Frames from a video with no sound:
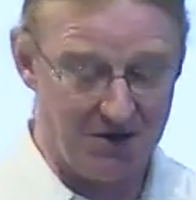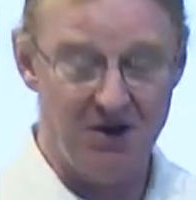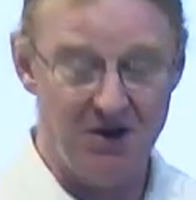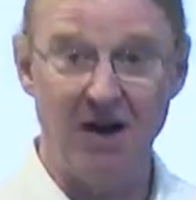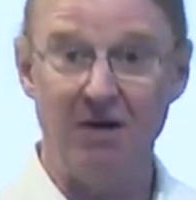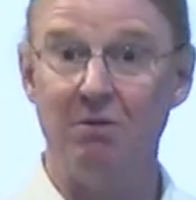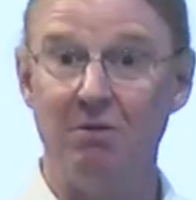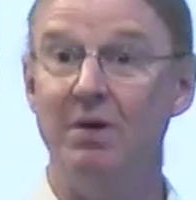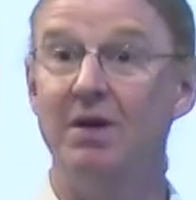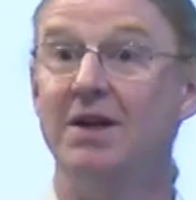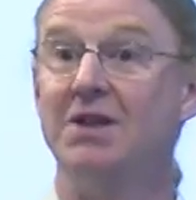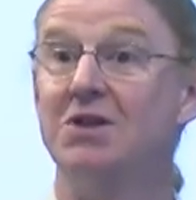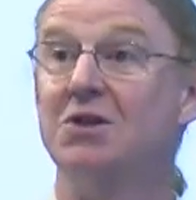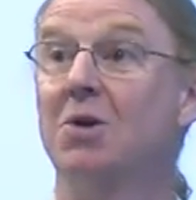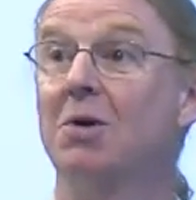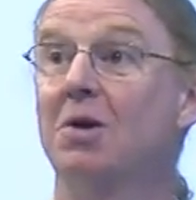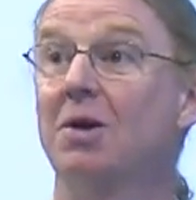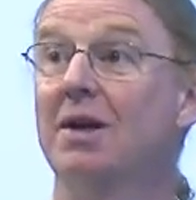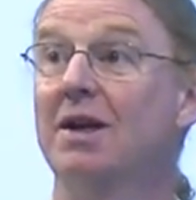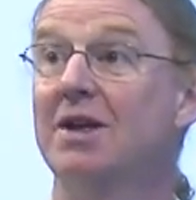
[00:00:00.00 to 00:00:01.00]
not really
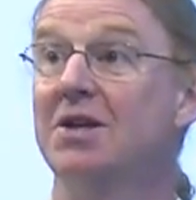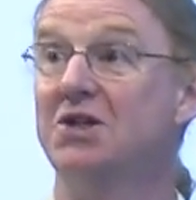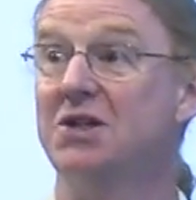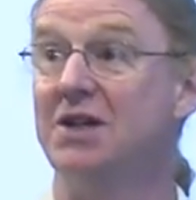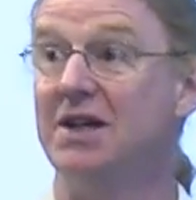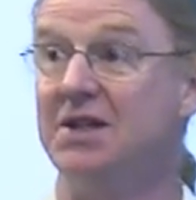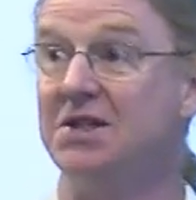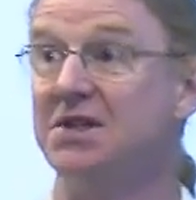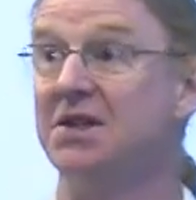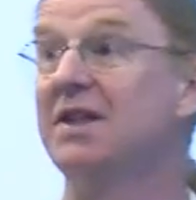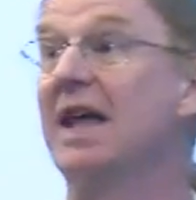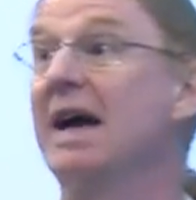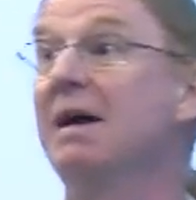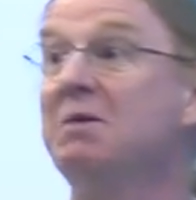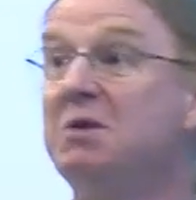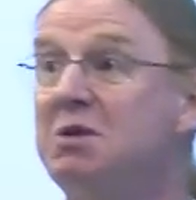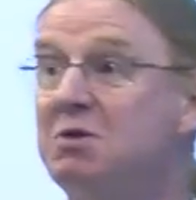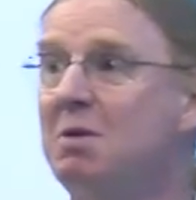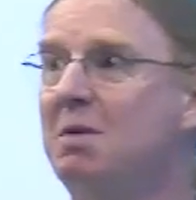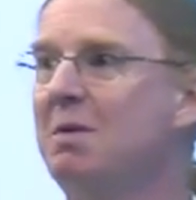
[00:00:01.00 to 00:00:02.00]
totally in jest, that that
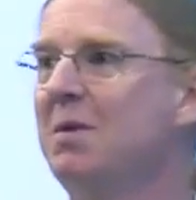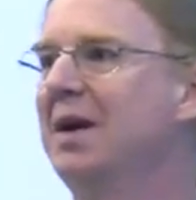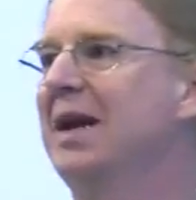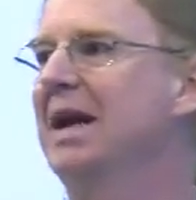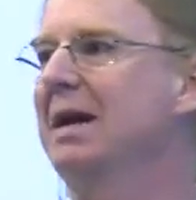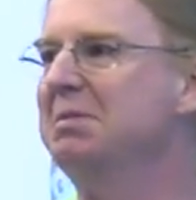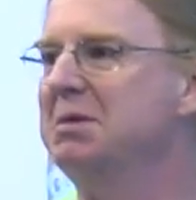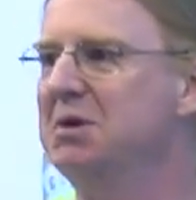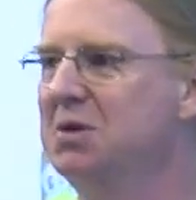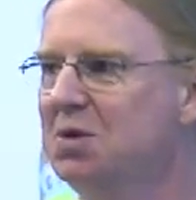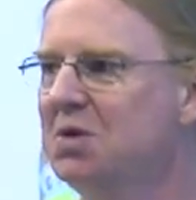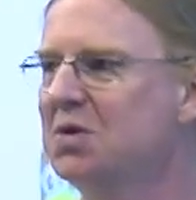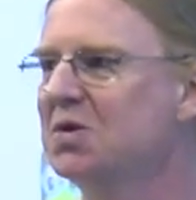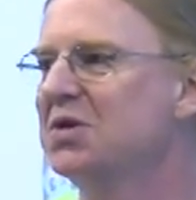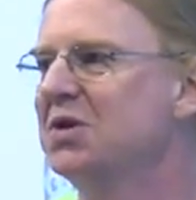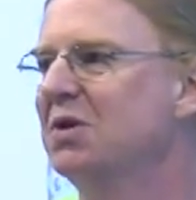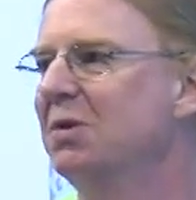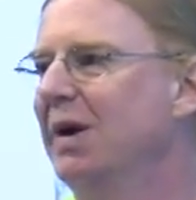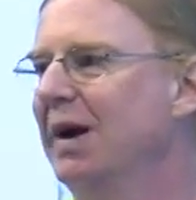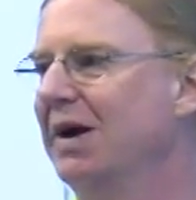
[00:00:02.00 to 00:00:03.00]
was what we kept
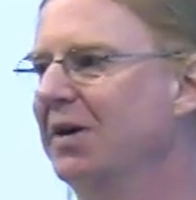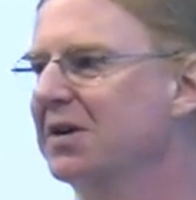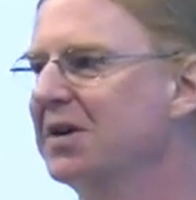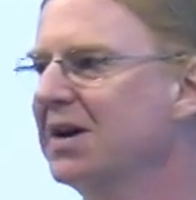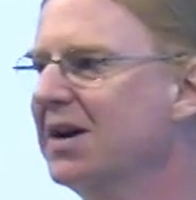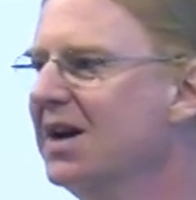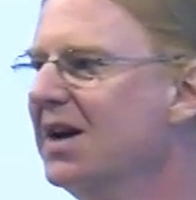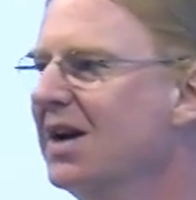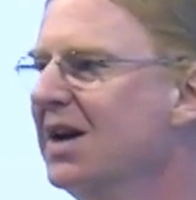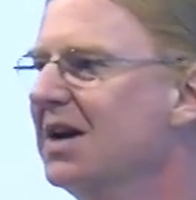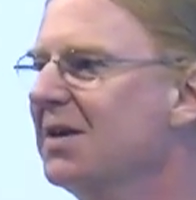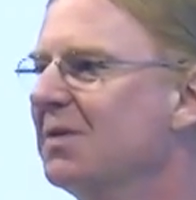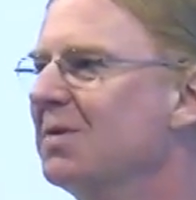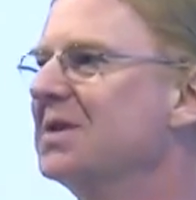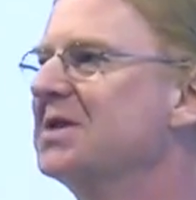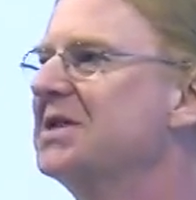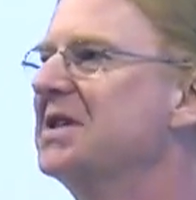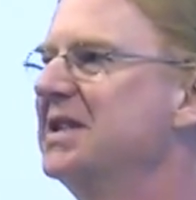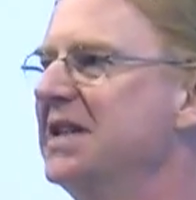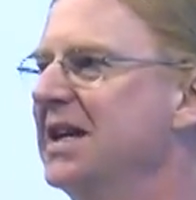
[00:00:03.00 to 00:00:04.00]
users around,
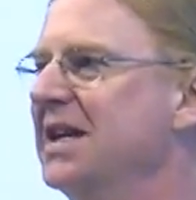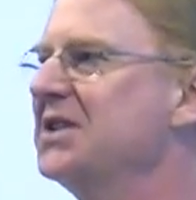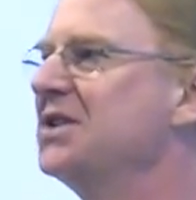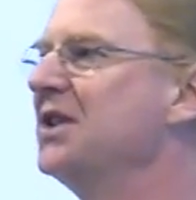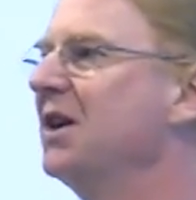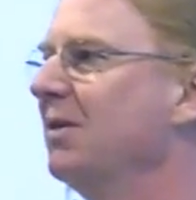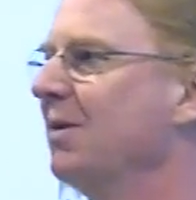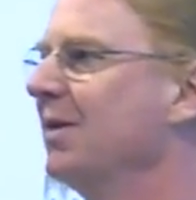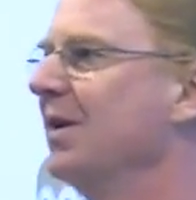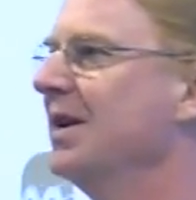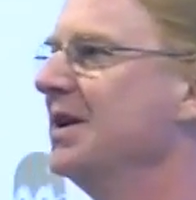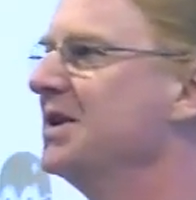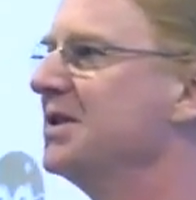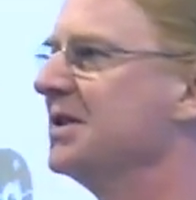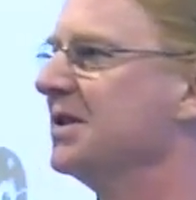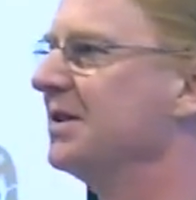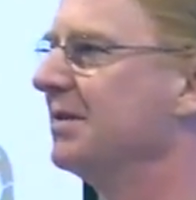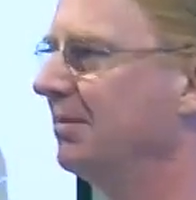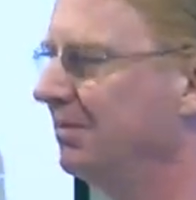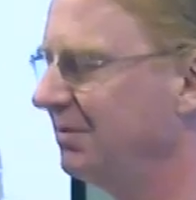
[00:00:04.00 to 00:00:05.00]
was to test our
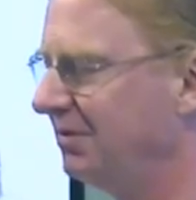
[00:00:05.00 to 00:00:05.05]
releases.